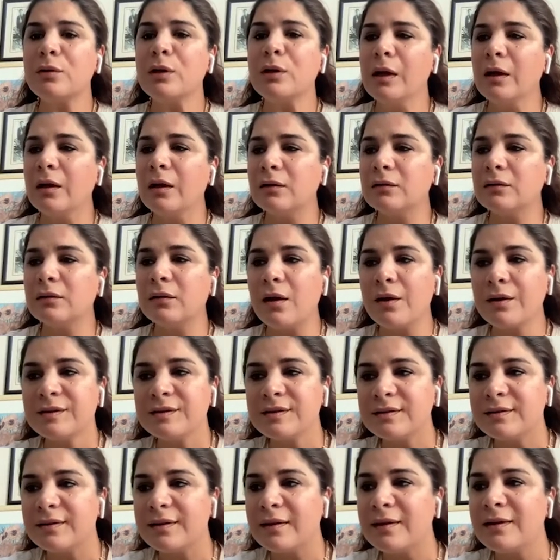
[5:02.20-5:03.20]

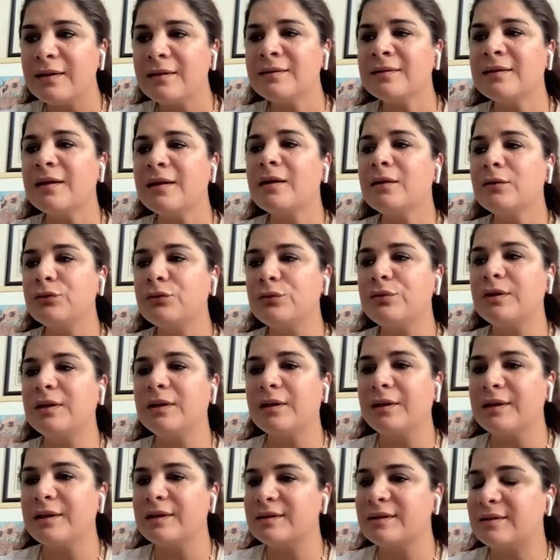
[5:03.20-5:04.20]
logs data during
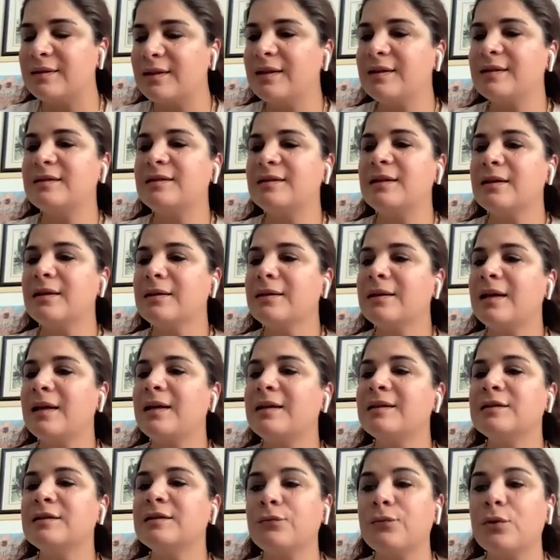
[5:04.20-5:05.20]
anesthesia
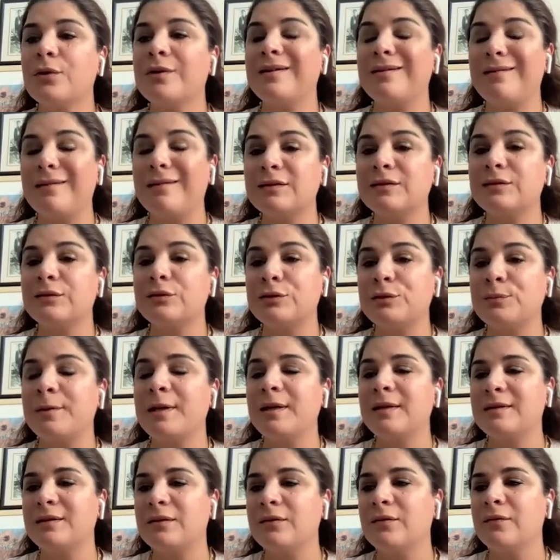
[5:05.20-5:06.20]
case for a
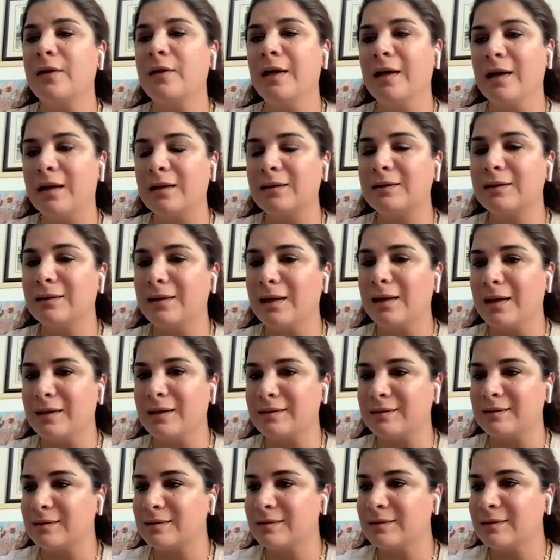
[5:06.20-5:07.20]
retrospective
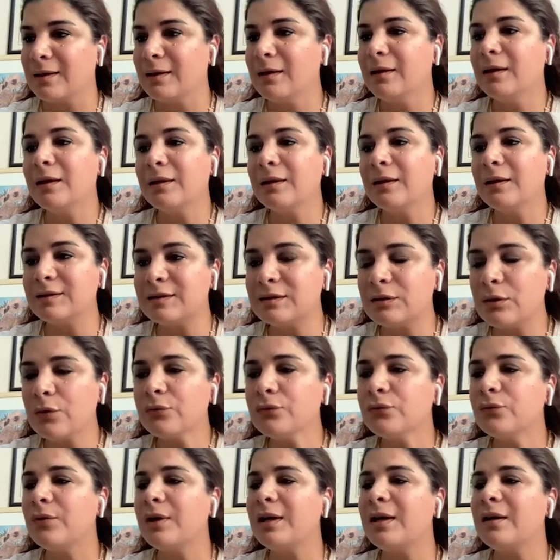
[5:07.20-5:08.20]
analysis. The
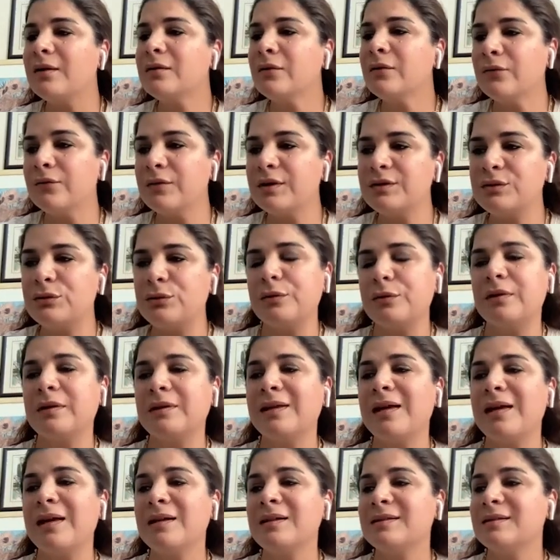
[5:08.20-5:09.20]
software
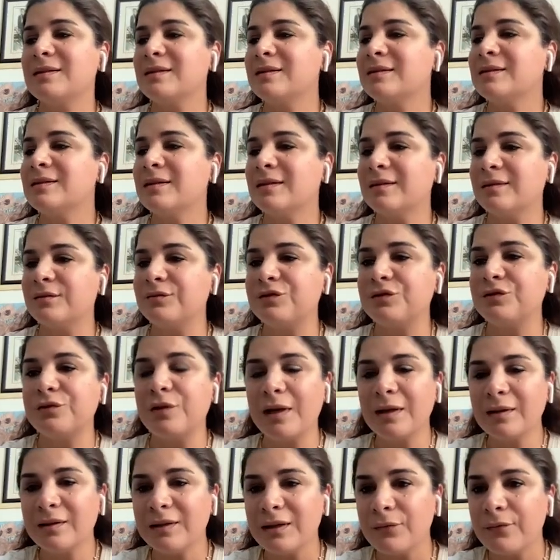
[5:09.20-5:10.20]
visualizes the
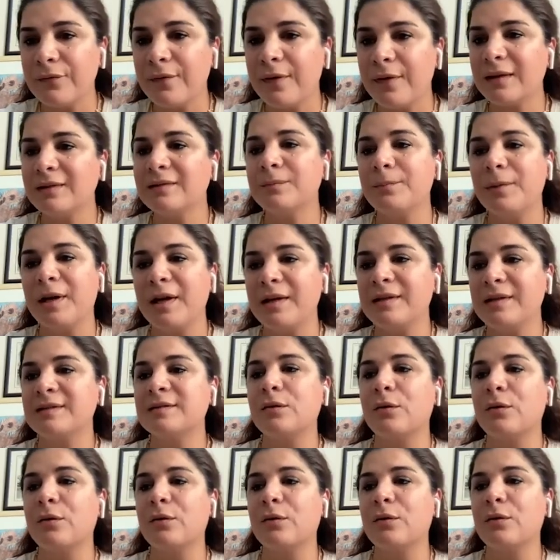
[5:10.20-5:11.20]
drug effect based
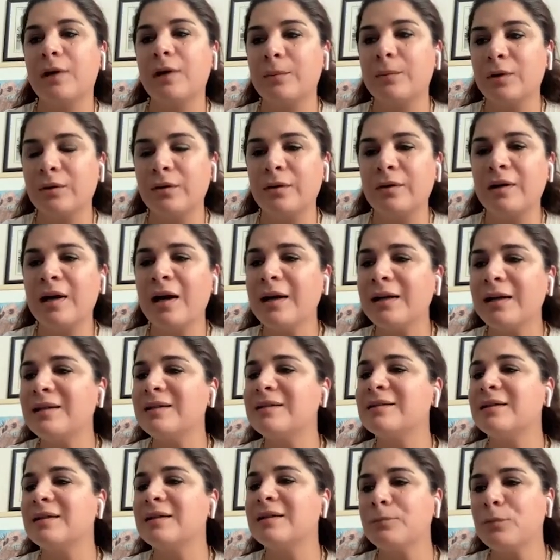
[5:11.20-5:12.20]
on
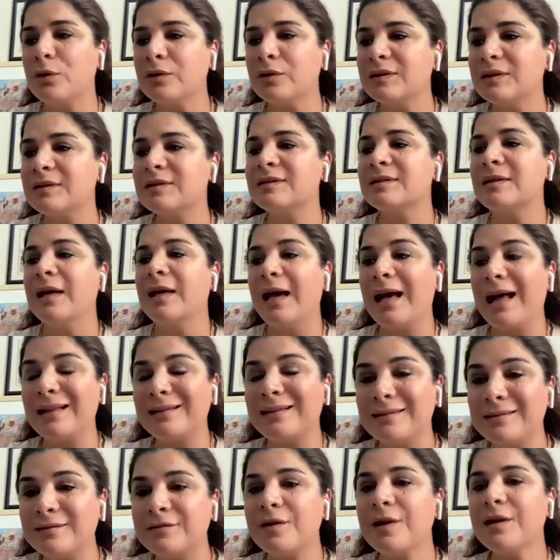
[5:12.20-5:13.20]
pharmacokinetic models and the
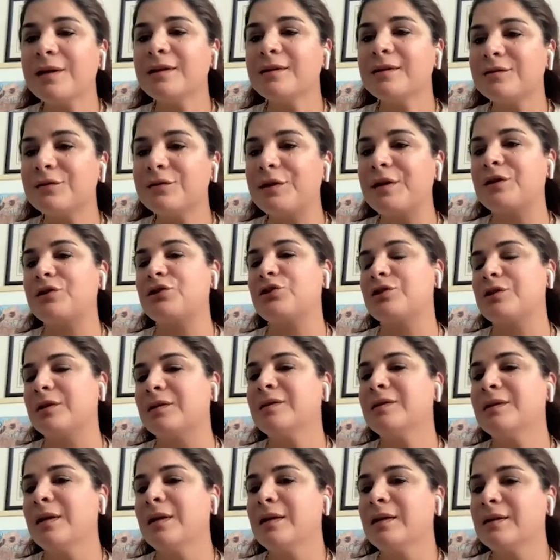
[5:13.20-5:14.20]
drug interaction
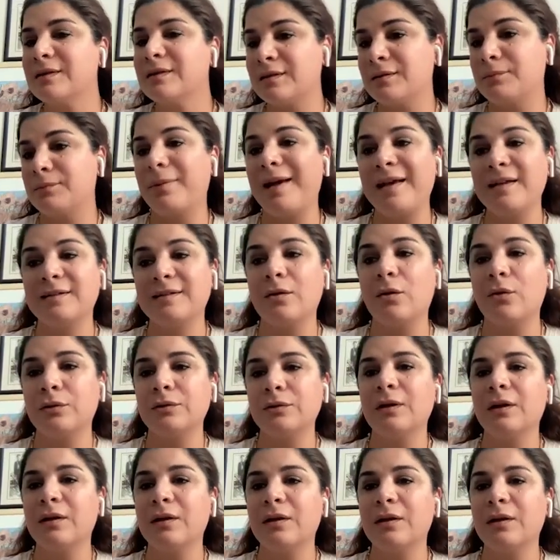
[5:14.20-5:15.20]
based on
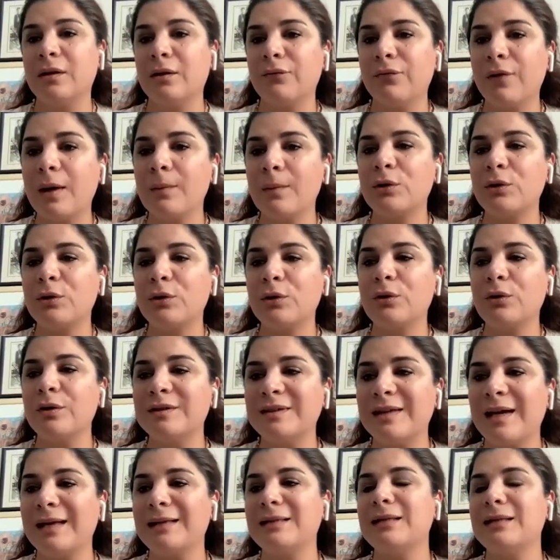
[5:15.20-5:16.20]

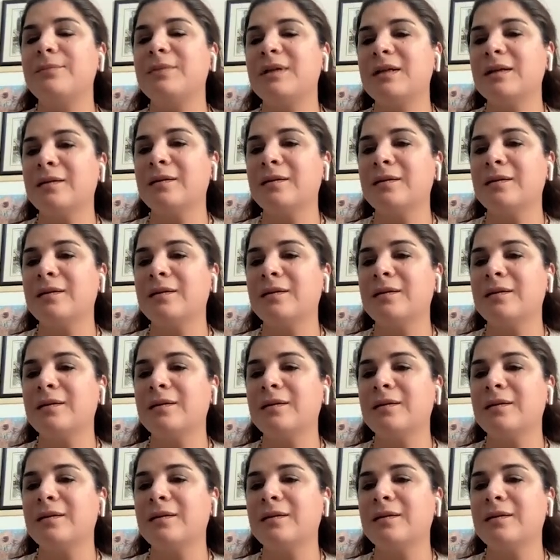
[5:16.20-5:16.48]
pharmacodynamic